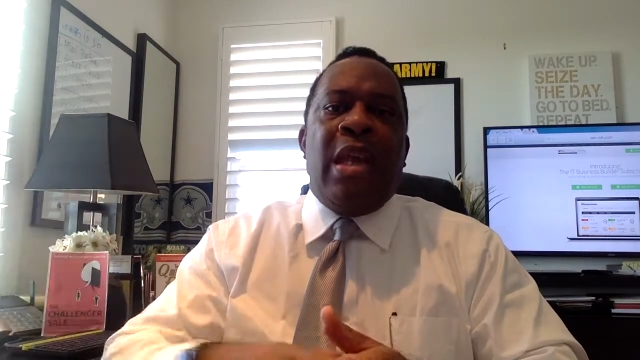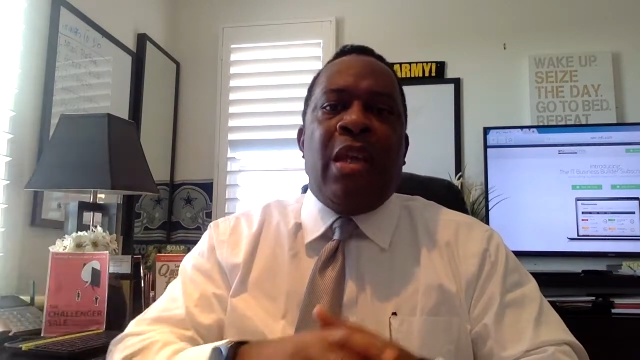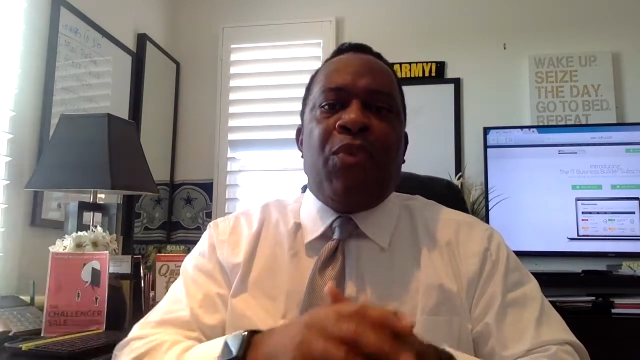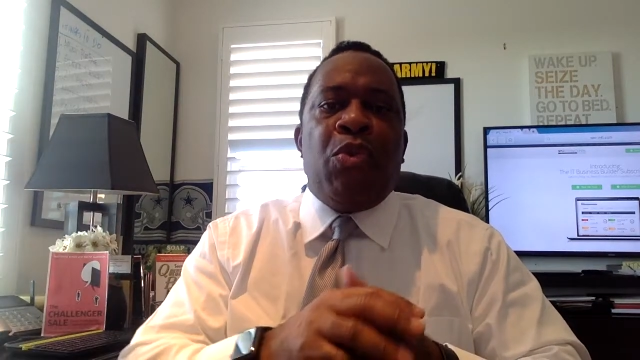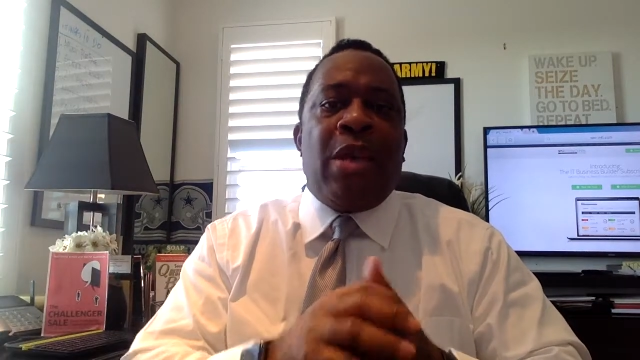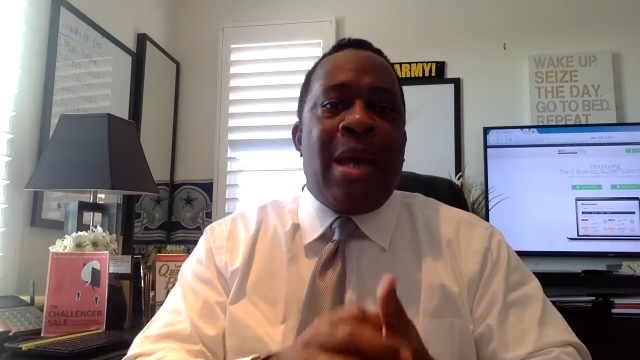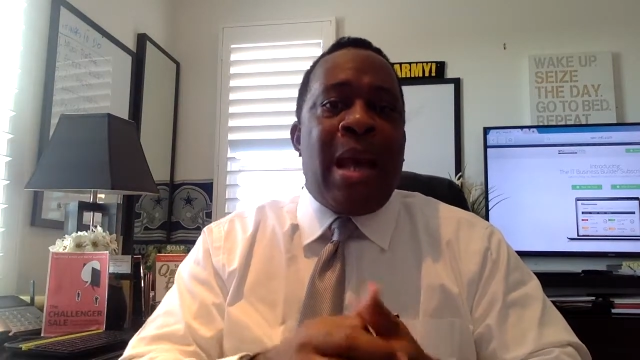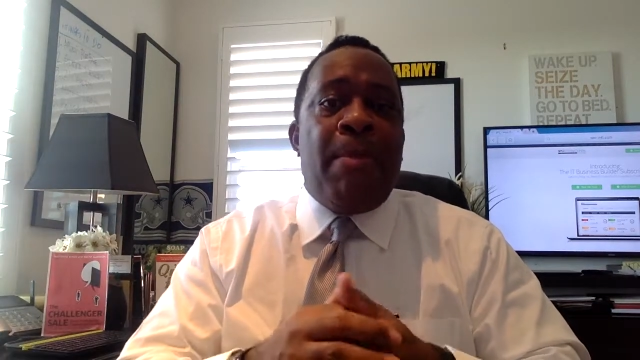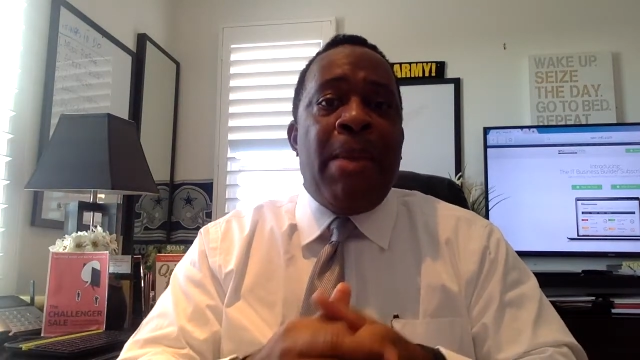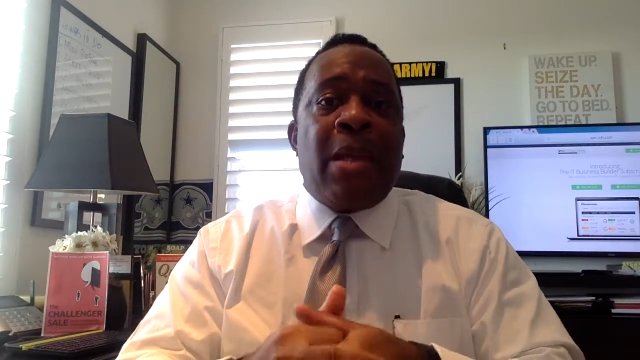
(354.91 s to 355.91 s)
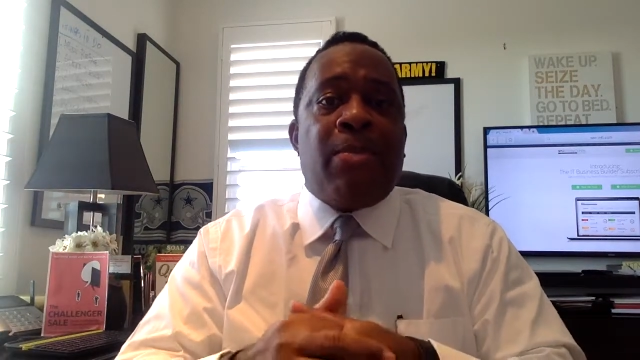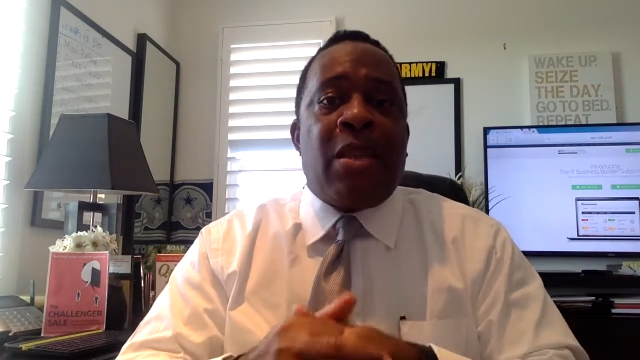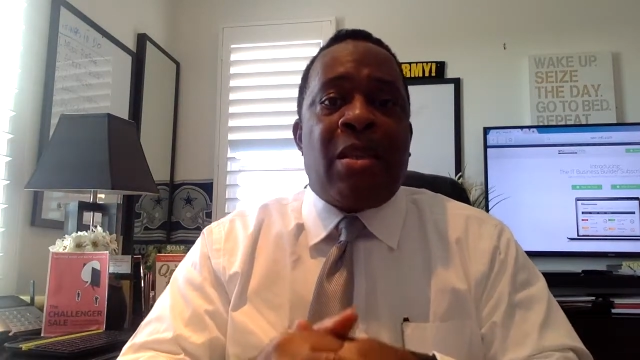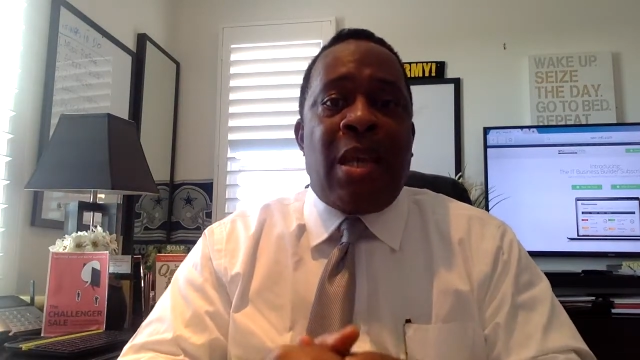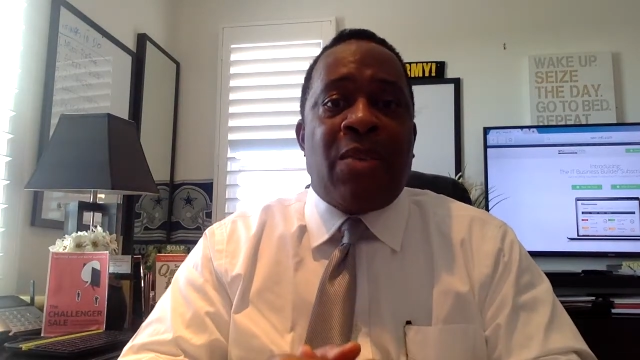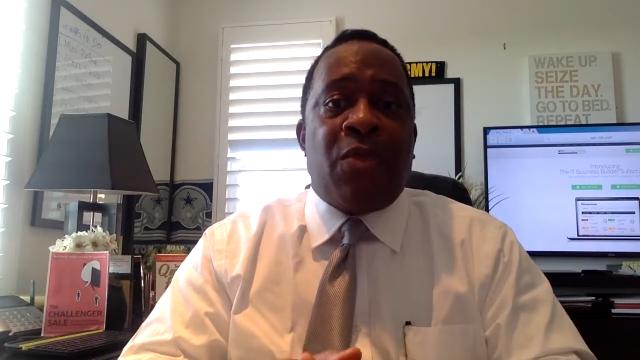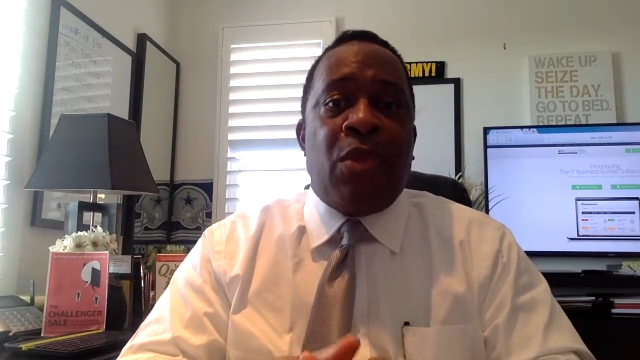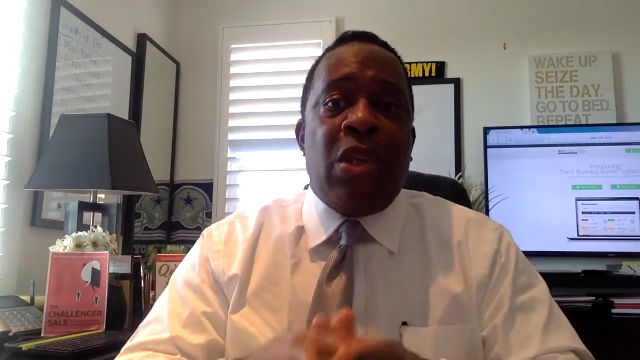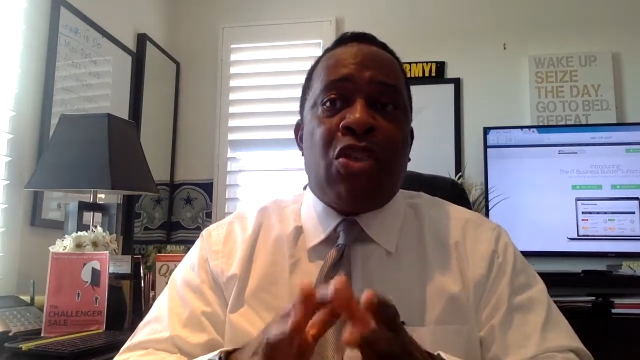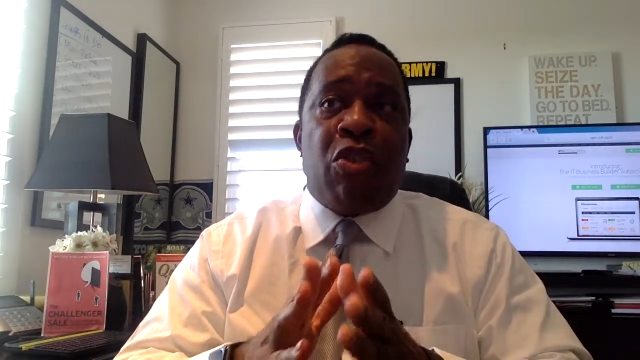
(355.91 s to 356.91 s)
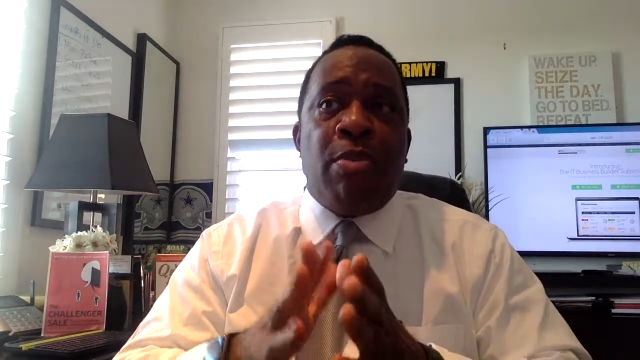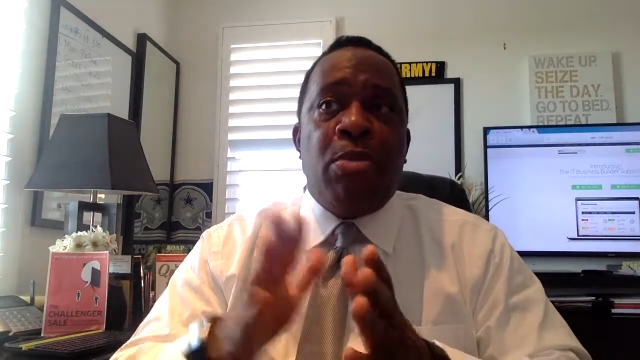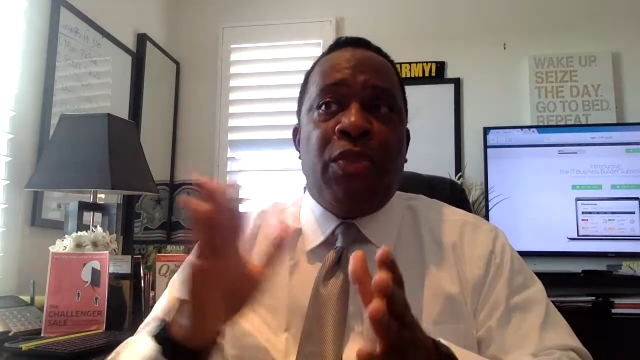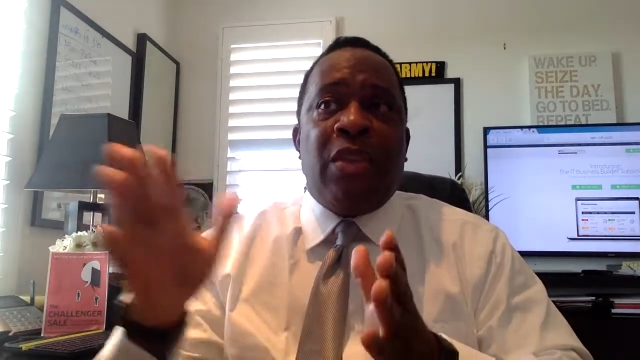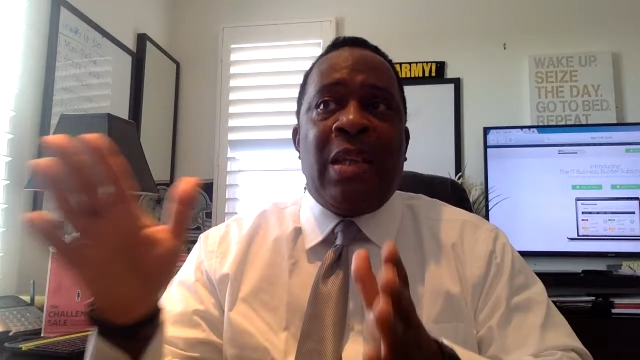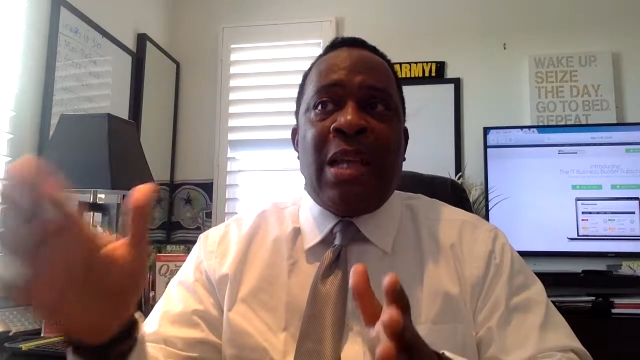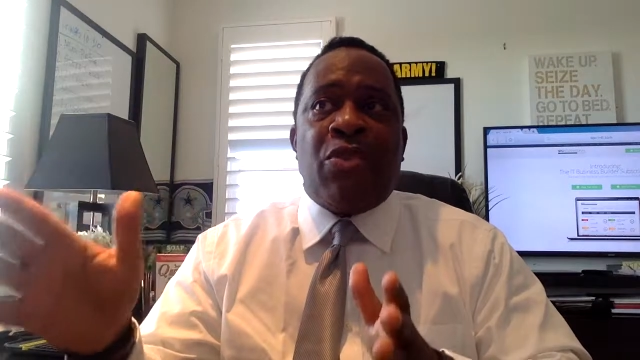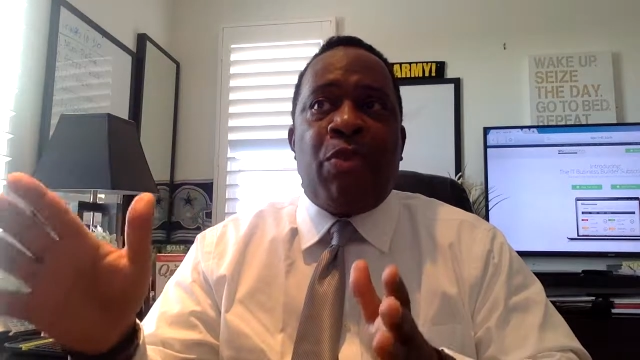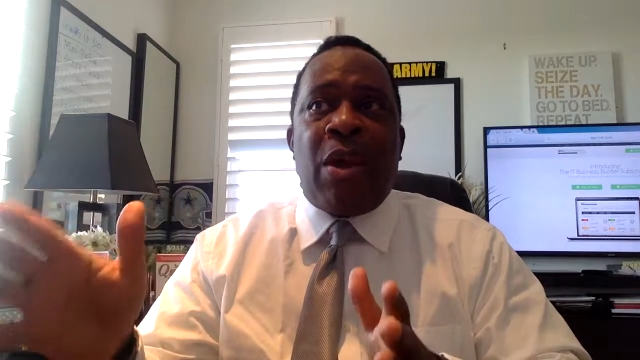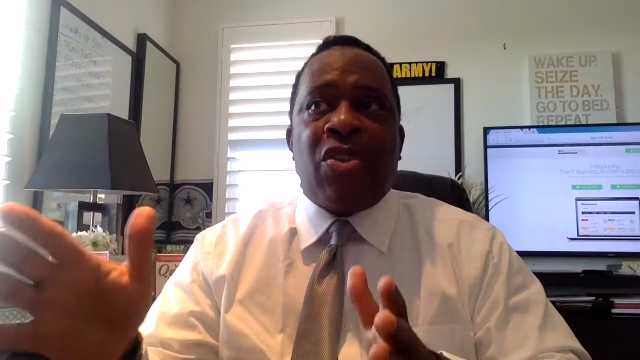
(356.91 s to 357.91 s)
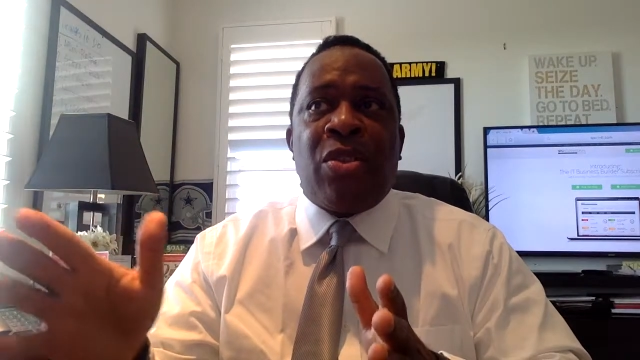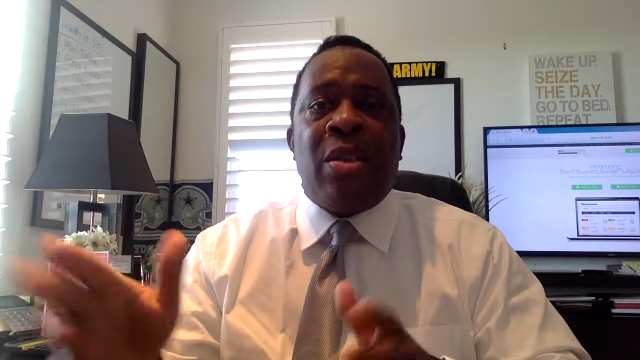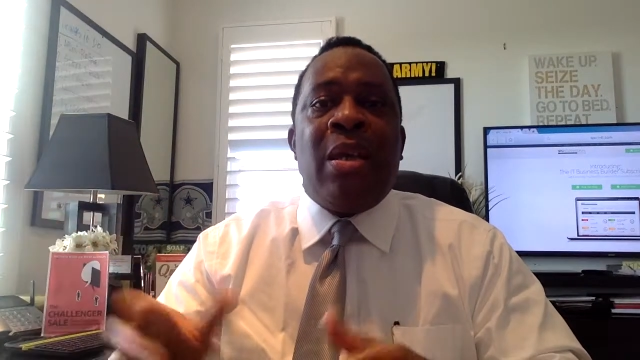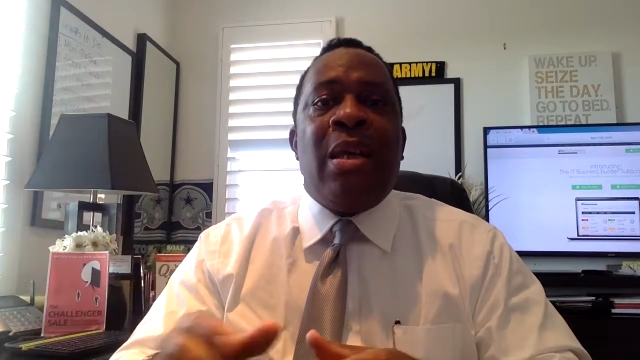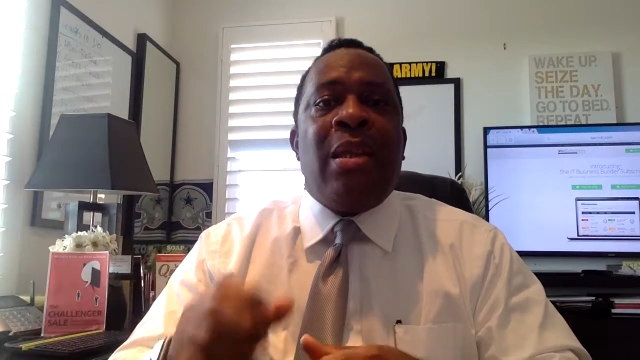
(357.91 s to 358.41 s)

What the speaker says: And if you cannot make them successful, or at least start moving in that direction,